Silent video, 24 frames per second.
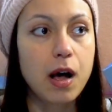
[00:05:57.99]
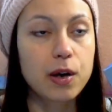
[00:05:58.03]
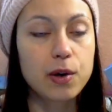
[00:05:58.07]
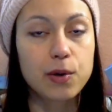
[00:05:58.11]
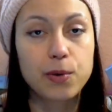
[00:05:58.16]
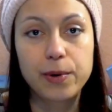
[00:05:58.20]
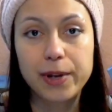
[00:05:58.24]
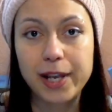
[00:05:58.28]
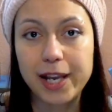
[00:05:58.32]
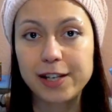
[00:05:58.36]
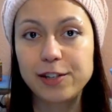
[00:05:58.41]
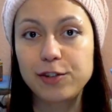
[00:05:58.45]

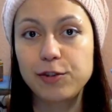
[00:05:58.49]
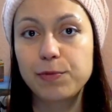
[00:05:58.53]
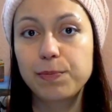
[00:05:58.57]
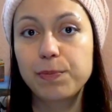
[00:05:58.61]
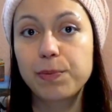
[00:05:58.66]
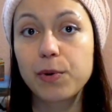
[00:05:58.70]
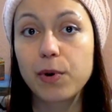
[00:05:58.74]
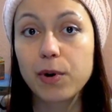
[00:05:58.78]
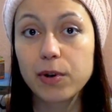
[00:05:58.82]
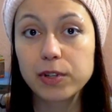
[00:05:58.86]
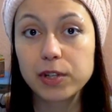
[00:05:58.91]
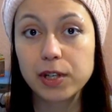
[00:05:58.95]
creative
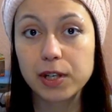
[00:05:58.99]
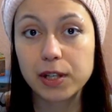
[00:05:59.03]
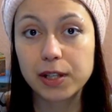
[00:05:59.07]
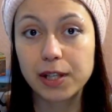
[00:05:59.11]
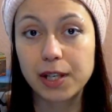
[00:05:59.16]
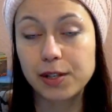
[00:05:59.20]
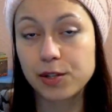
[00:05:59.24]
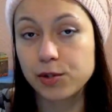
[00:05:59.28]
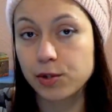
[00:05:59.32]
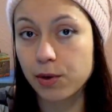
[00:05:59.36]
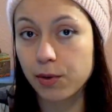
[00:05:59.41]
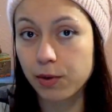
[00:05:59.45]
product
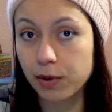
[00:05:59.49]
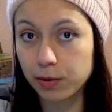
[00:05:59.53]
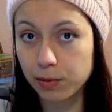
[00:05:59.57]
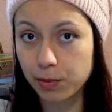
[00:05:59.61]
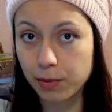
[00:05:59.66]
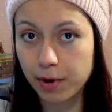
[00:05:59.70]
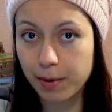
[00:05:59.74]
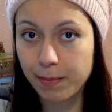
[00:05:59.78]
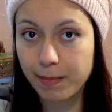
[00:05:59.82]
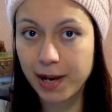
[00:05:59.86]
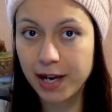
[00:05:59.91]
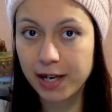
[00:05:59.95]
that is going
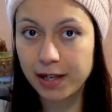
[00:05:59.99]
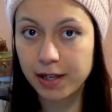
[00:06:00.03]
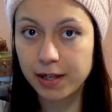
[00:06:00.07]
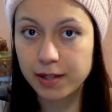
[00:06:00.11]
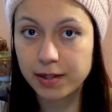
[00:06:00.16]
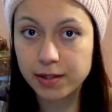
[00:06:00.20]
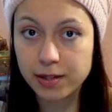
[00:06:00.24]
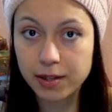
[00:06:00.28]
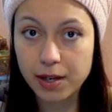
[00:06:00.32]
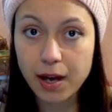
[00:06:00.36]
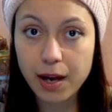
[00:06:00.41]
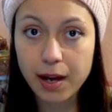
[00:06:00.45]
to remain
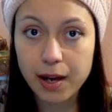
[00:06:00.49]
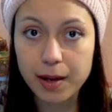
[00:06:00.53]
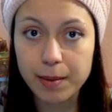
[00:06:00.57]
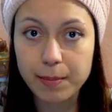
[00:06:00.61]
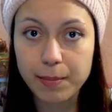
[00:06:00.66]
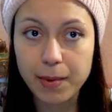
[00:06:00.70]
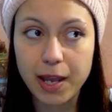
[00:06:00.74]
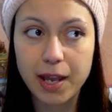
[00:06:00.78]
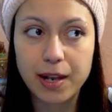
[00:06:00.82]
in time